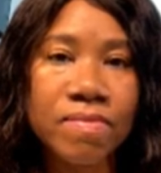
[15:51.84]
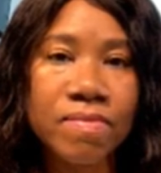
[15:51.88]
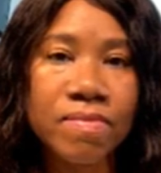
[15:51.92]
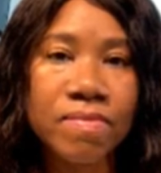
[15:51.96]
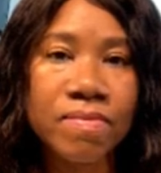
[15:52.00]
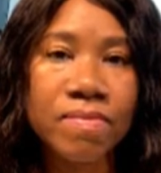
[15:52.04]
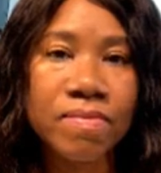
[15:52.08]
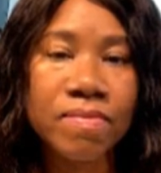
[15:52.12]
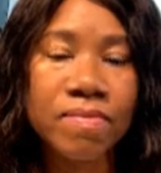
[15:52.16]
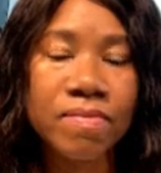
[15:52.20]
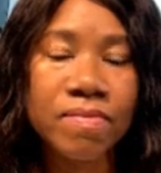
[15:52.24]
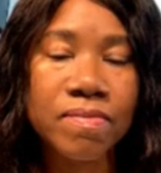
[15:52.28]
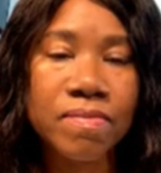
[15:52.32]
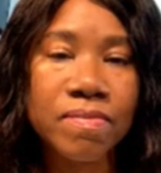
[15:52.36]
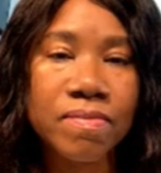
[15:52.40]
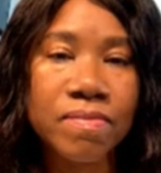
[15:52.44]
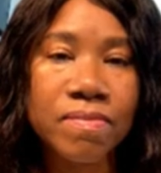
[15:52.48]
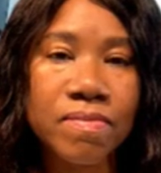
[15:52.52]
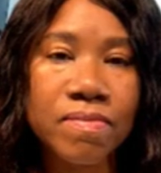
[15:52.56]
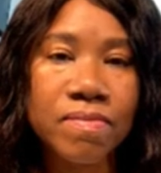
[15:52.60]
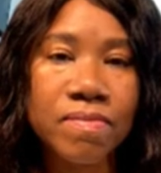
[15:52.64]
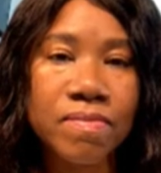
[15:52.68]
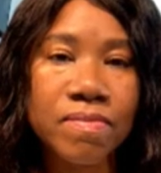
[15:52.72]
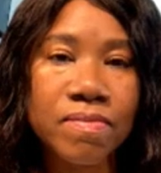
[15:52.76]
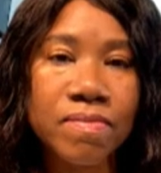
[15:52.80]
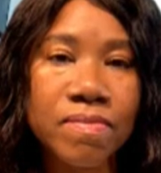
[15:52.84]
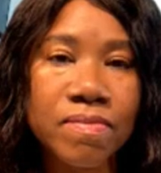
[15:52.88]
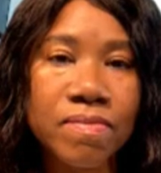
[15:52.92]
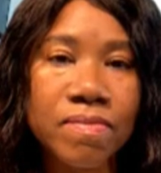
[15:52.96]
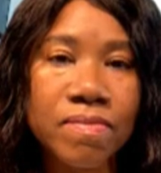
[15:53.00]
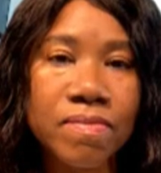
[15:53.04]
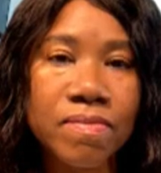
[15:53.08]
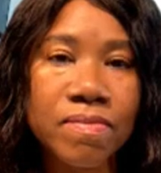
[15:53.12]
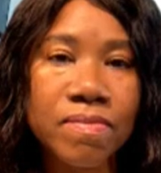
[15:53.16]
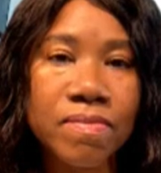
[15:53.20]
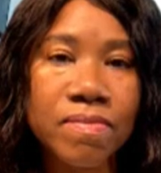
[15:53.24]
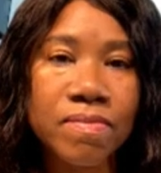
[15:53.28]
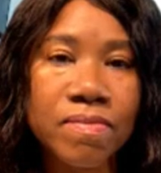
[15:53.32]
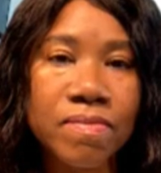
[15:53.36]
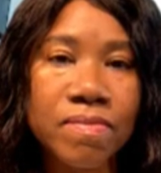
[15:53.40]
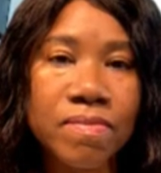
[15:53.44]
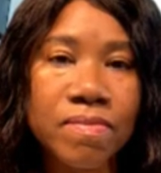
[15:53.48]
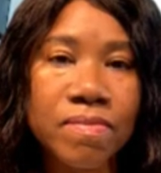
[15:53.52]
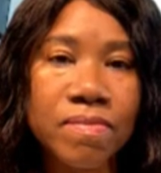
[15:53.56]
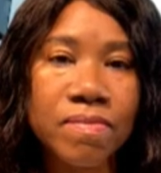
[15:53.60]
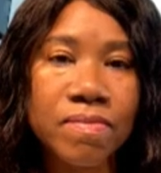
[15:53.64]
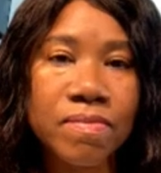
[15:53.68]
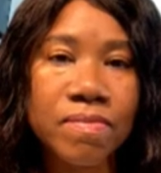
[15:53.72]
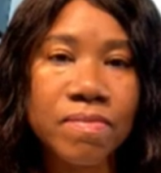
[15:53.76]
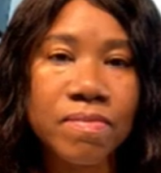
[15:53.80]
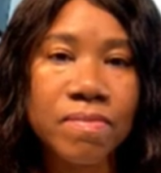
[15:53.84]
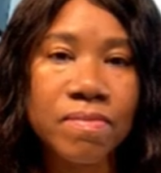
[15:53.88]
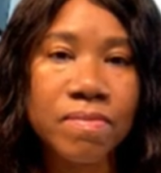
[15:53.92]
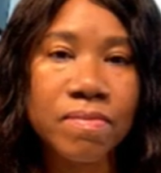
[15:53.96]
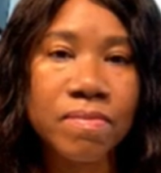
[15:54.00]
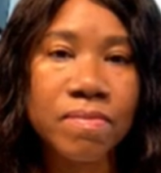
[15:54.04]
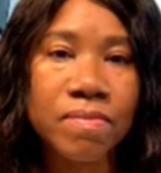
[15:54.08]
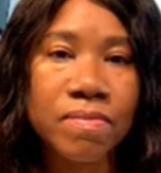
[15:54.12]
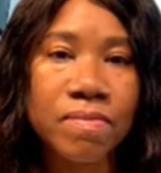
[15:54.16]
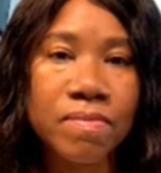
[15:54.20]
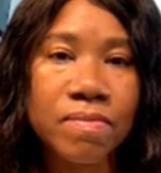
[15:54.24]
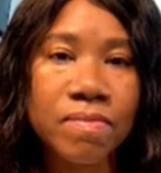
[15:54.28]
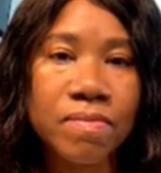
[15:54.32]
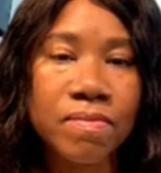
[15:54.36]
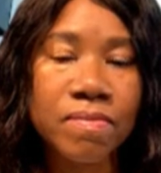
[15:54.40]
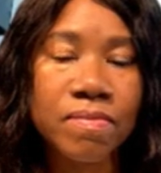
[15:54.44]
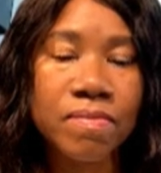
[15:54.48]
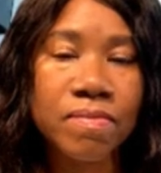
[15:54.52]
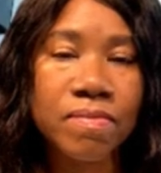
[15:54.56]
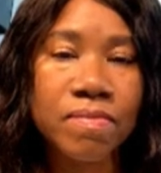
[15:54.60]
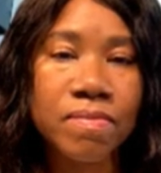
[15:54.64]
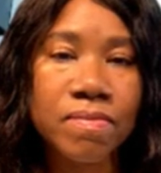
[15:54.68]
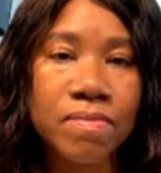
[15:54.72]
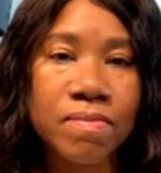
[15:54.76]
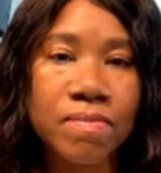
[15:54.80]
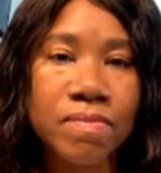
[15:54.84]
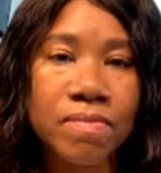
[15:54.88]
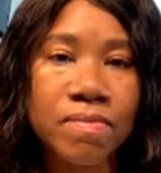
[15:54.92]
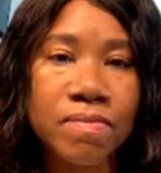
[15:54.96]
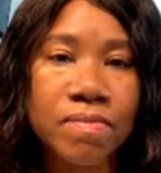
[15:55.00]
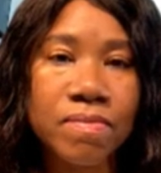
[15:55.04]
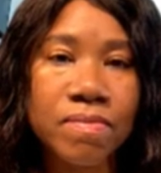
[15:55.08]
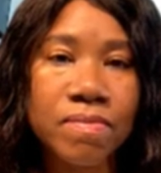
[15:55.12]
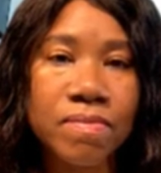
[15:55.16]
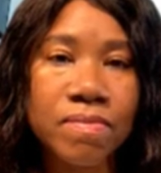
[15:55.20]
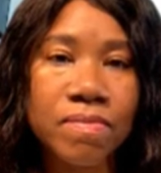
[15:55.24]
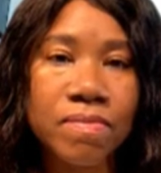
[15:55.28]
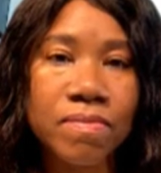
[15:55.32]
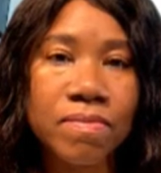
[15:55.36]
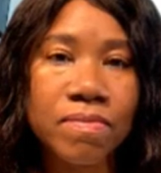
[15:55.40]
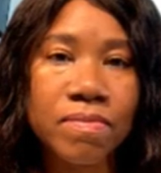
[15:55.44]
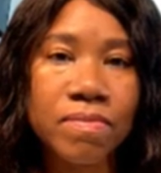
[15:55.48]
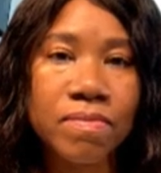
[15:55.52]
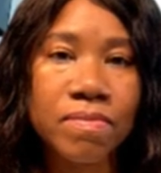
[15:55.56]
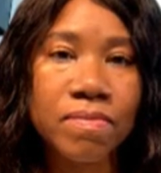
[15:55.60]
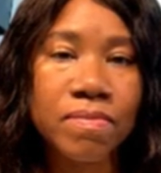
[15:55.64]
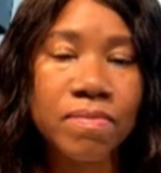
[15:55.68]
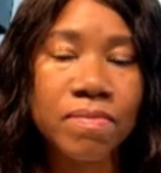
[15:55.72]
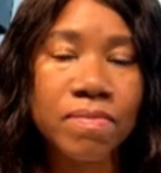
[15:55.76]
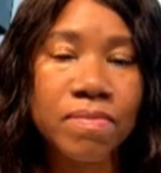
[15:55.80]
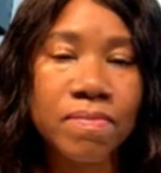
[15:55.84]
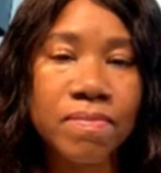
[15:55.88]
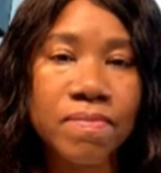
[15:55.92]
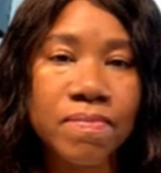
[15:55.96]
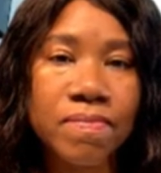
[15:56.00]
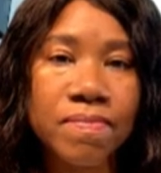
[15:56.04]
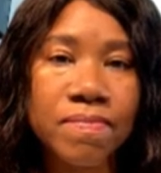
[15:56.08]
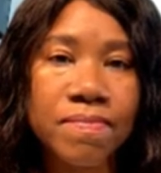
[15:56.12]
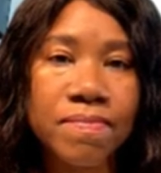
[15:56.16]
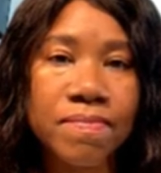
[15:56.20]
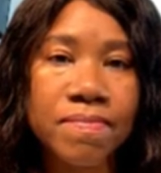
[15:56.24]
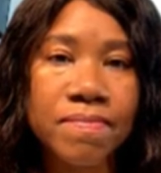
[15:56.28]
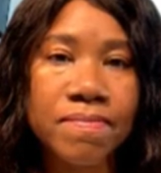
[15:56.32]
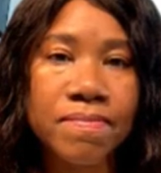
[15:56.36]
(not speaking)